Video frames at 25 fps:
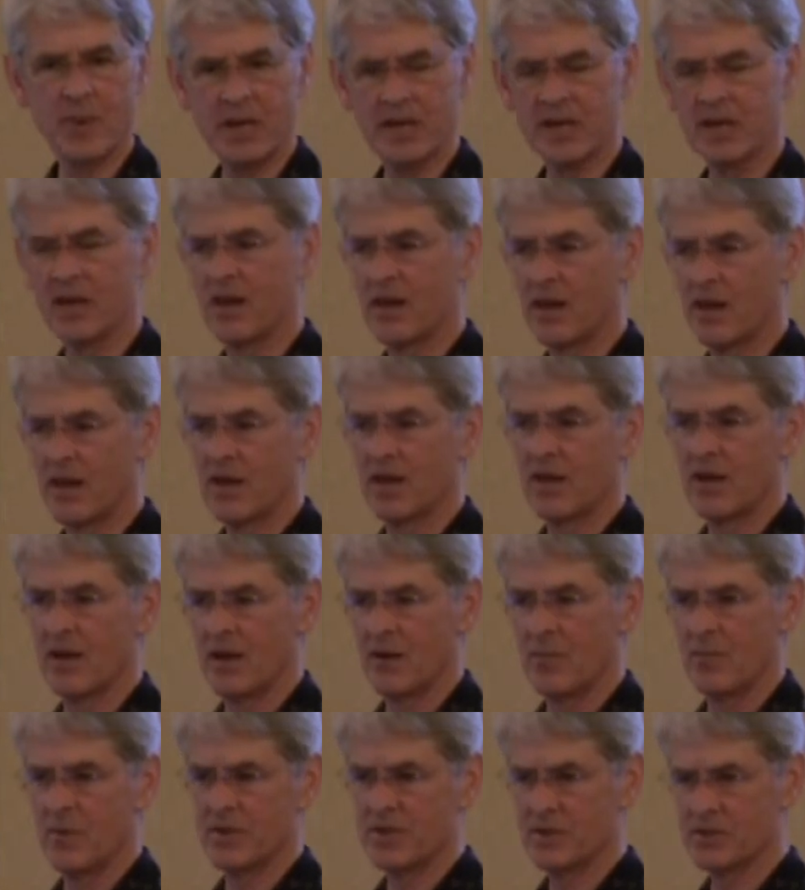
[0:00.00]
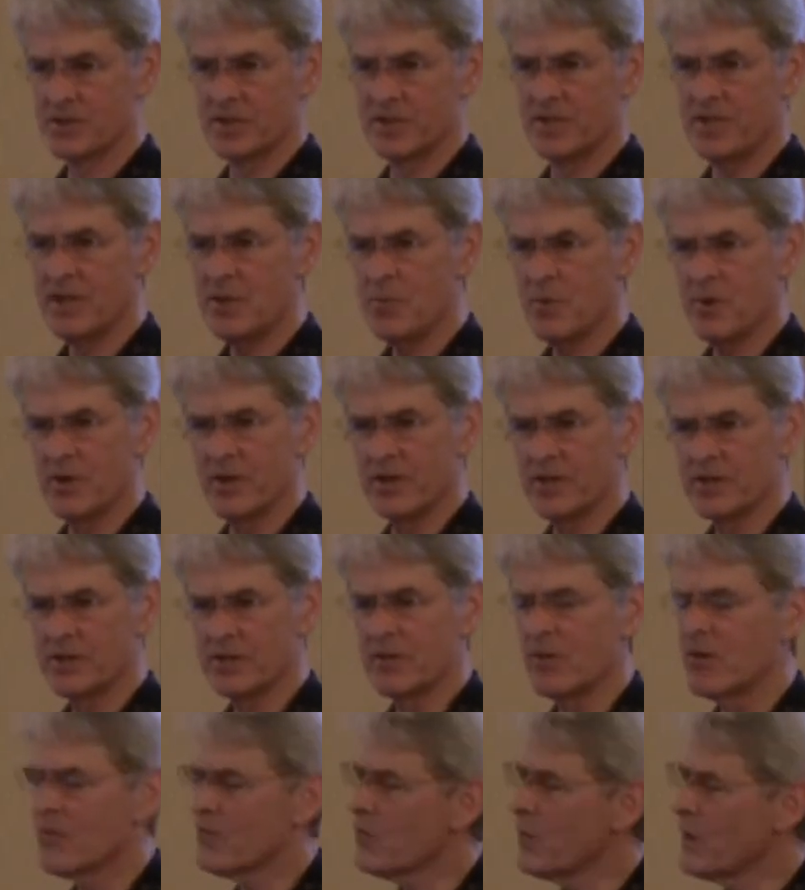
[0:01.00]
But, but there's a deeper
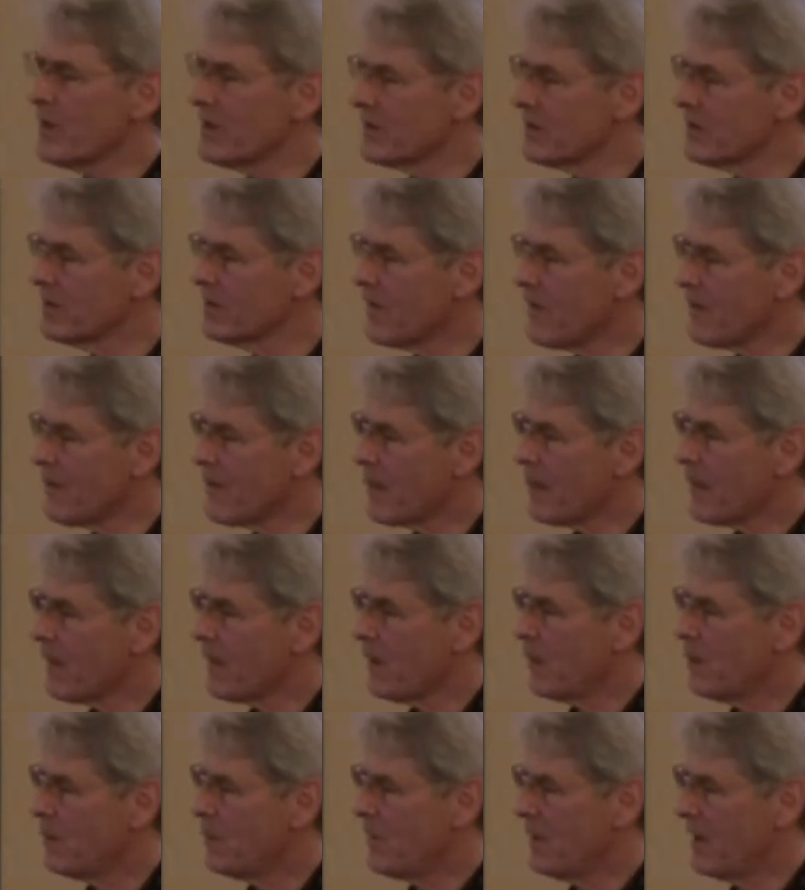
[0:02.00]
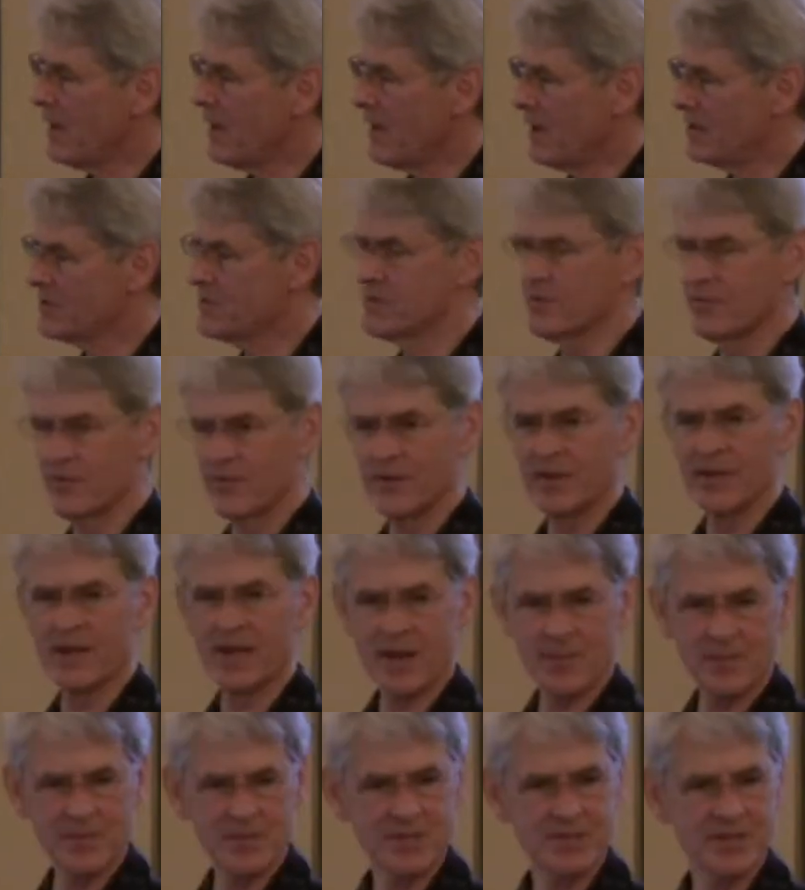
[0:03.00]
issue of whether I still feel
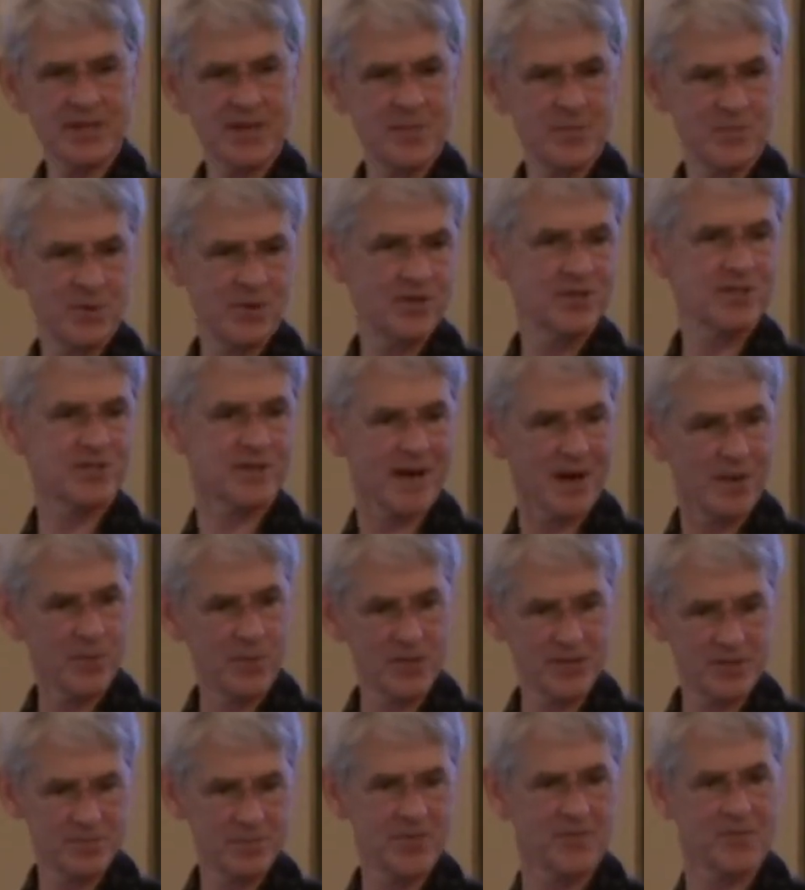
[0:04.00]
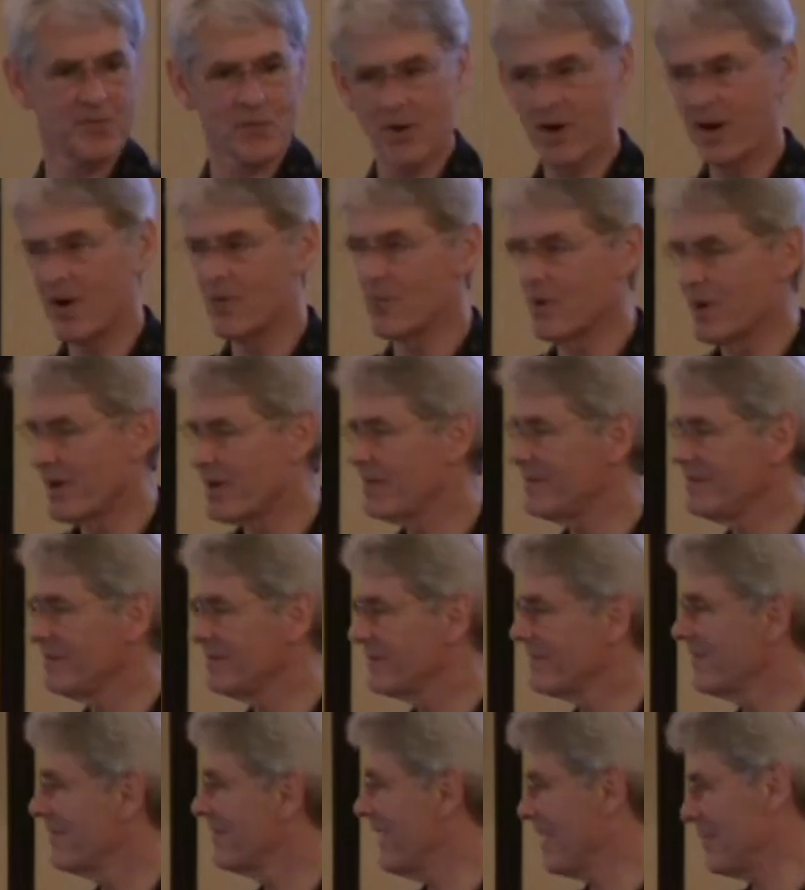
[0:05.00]
like I'm the same person I was before I
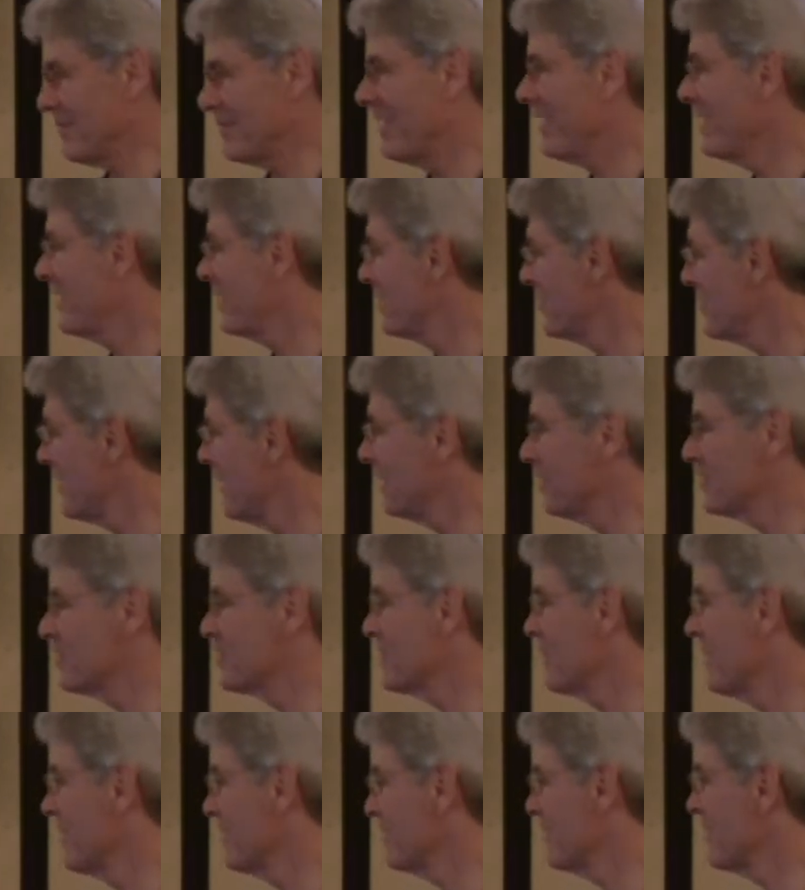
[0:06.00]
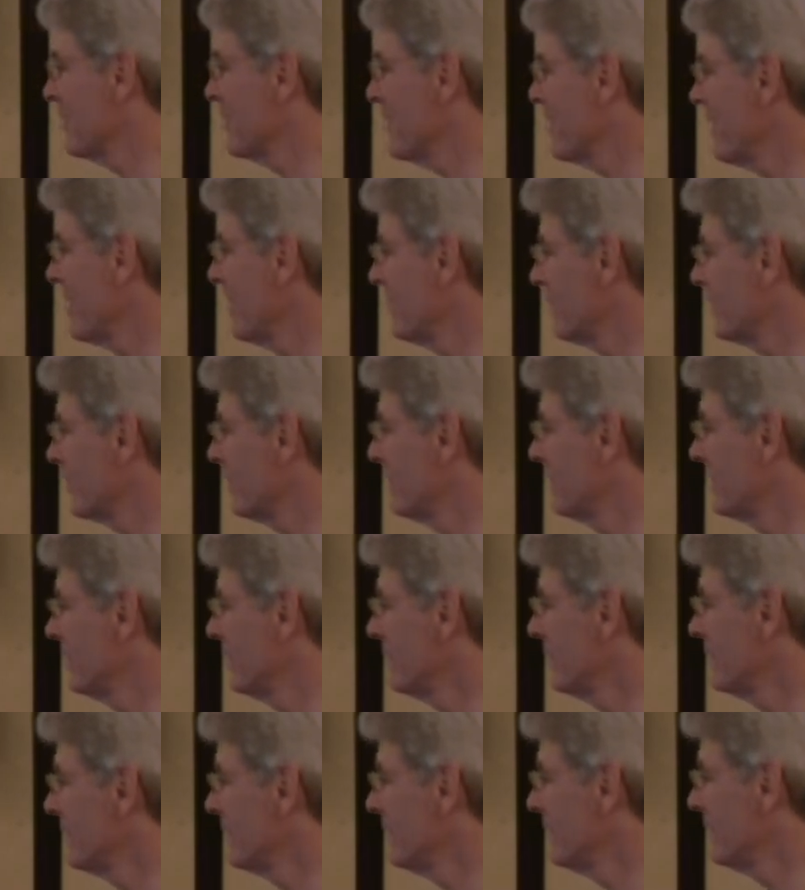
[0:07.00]
read The Fountainhead or Atlas Shrugged or whatever.
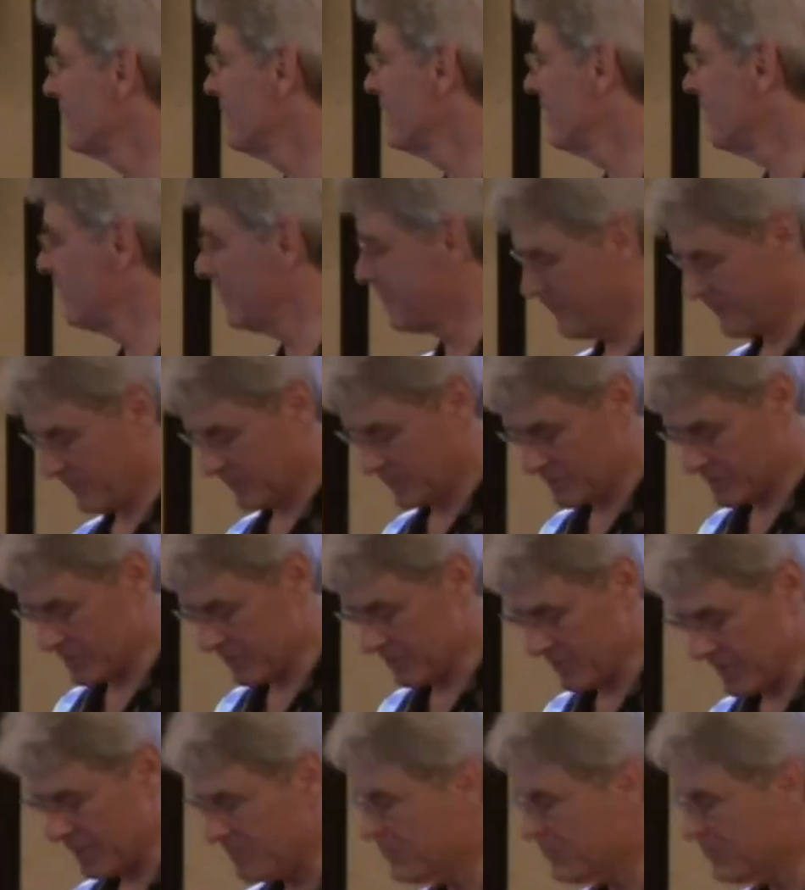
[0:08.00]
Um, there's some